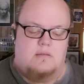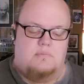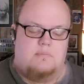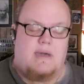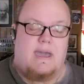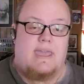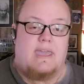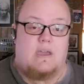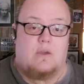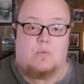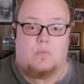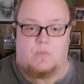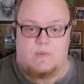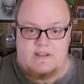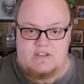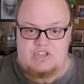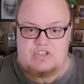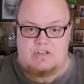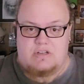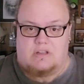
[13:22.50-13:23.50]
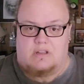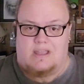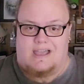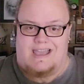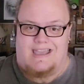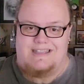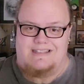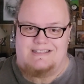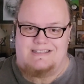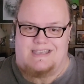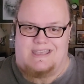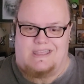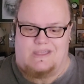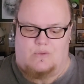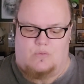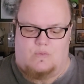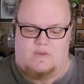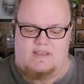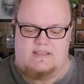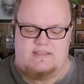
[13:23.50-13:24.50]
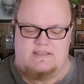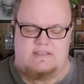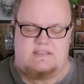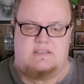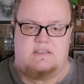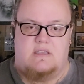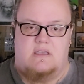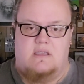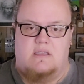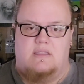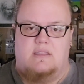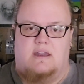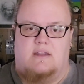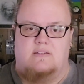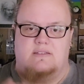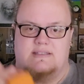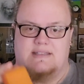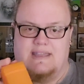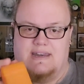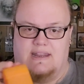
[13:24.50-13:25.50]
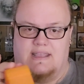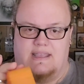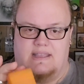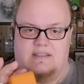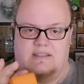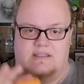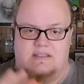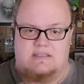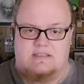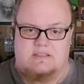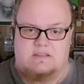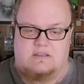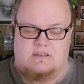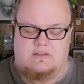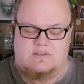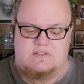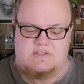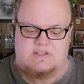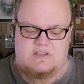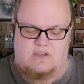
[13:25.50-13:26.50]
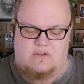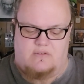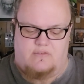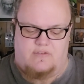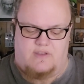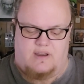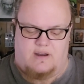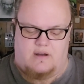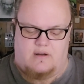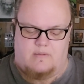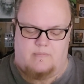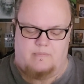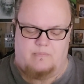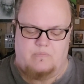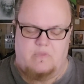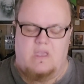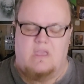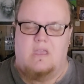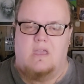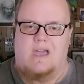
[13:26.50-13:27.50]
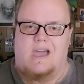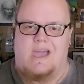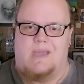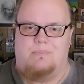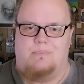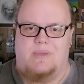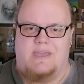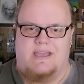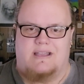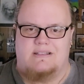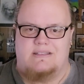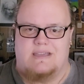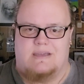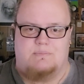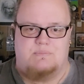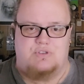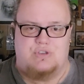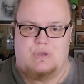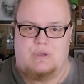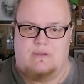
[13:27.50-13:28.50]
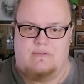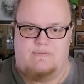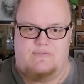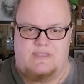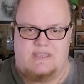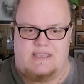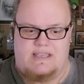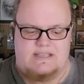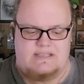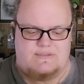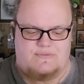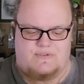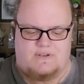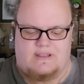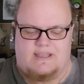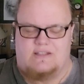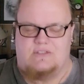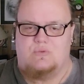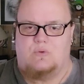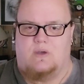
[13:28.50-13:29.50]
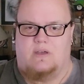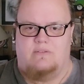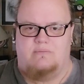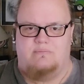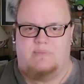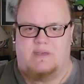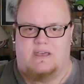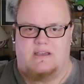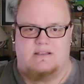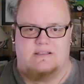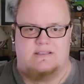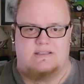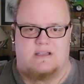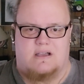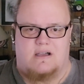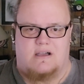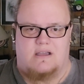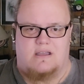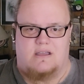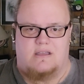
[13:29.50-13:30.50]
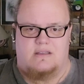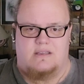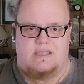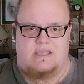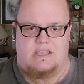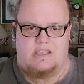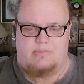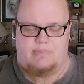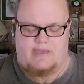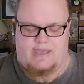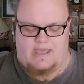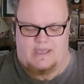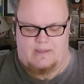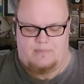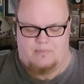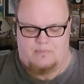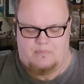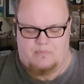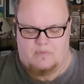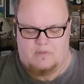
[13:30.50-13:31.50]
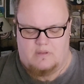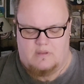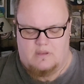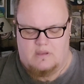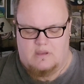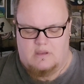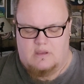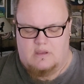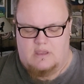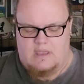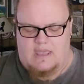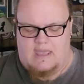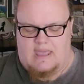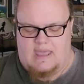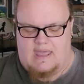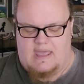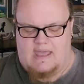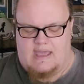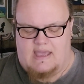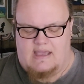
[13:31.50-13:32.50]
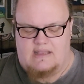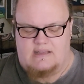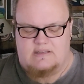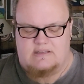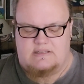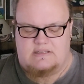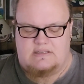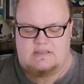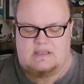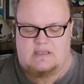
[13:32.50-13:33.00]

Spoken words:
my original idea was that I was going to get this little stove here. I picked up 2 of these for like $12 on eBay. And